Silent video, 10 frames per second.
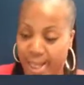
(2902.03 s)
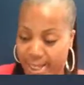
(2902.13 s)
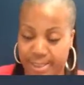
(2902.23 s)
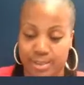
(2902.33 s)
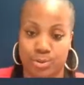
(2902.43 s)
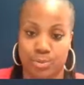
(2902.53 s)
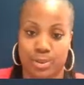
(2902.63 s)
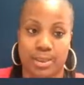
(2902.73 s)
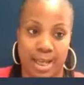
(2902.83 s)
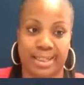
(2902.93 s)
I can do
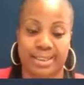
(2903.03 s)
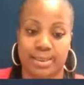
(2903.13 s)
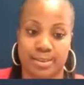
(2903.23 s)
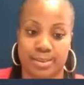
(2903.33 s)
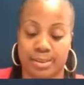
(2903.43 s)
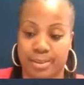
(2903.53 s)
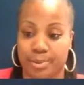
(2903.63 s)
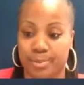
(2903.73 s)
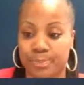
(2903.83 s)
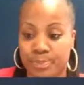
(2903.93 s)
it. I can get the
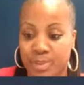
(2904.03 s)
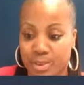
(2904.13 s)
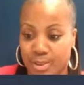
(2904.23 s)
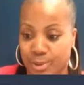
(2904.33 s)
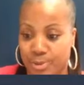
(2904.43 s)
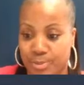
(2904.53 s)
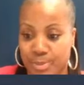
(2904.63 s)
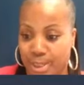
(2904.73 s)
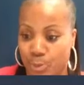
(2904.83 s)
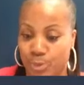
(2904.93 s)
help. So
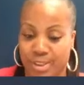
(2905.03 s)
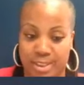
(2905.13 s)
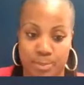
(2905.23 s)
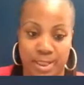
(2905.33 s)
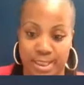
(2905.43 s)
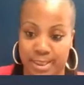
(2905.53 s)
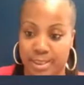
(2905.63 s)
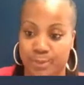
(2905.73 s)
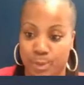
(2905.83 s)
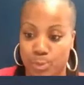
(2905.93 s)
I don't want anybody to
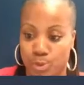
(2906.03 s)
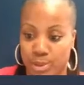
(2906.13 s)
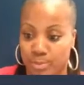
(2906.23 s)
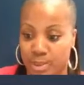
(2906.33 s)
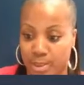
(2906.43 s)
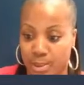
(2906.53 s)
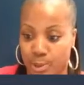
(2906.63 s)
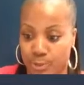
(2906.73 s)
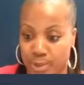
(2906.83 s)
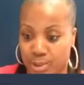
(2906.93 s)
give up on
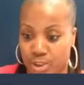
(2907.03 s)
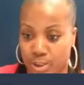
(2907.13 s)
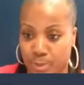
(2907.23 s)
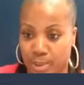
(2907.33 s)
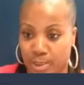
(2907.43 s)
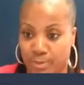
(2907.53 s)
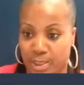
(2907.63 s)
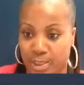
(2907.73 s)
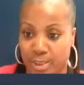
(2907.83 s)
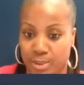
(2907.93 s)
themselves and just believe
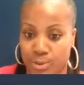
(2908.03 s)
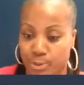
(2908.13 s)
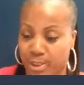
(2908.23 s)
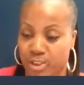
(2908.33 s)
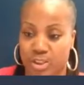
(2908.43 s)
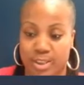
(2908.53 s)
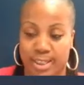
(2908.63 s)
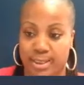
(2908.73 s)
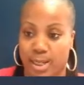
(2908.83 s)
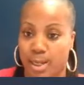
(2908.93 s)
that they can do it. It just
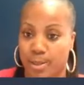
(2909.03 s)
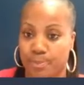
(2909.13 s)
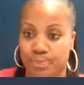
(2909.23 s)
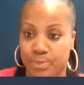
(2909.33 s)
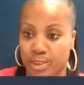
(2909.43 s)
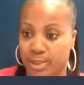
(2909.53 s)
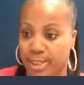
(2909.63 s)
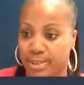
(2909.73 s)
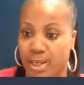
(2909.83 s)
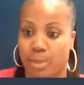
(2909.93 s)
takes time. It
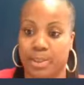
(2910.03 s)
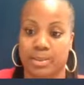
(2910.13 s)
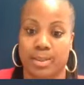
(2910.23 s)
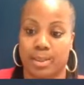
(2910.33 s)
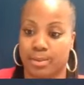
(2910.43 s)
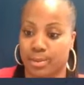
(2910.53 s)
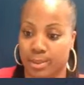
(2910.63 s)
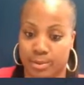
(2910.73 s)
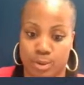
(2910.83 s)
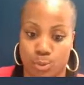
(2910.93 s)
takes time
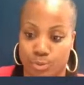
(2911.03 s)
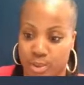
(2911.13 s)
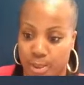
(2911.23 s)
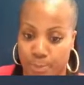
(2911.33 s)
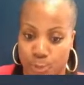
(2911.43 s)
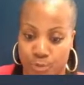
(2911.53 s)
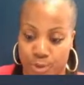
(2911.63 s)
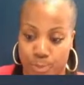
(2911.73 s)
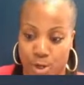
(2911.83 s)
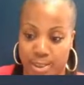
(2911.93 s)
and don't skip over
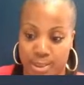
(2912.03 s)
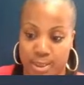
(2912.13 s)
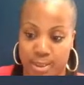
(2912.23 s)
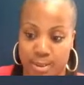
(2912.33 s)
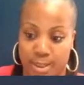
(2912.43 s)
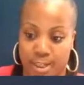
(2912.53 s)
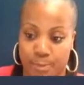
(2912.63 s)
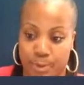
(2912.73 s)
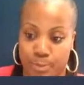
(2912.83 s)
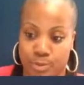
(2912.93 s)
the process. A lot
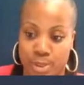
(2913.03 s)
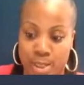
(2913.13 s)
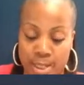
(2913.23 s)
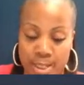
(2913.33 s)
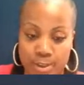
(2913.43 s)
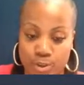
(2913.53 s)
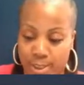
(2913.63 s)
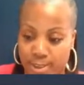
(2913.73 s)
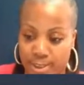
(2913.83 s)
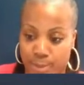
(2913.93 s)
of people
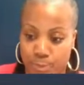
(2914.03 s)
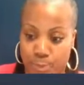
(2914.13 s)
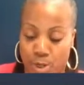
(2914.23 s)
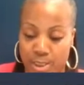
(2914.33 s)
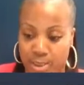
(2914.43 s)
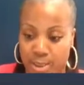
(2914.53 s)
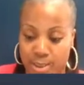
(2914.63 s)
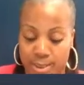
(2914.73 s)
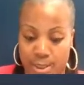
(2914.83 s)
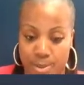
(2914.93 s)
try to skip the
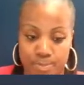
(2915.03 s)
process.